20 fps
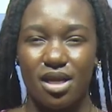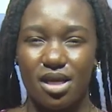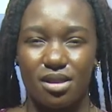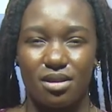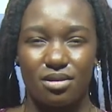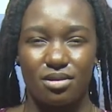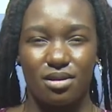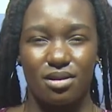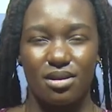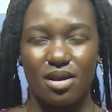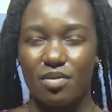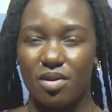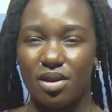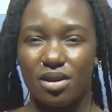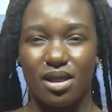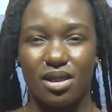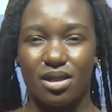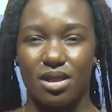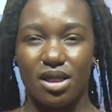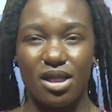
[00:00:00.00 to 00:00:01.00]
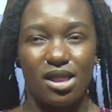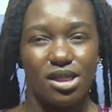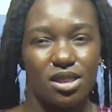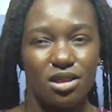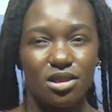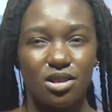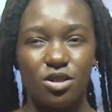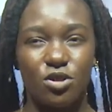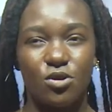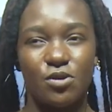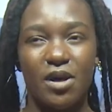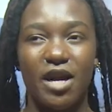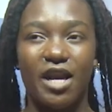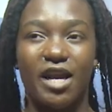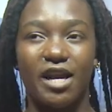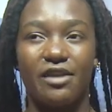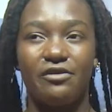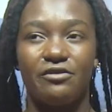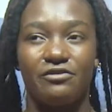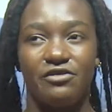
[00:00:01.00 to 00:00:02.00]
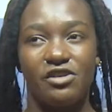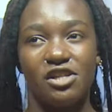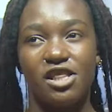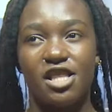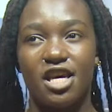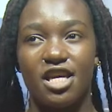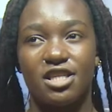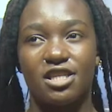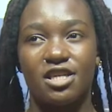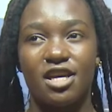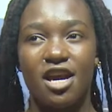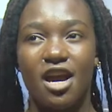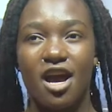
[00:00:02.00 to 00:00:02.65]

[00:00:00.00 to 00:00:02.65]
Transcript: This is something that ladies do, and I feel that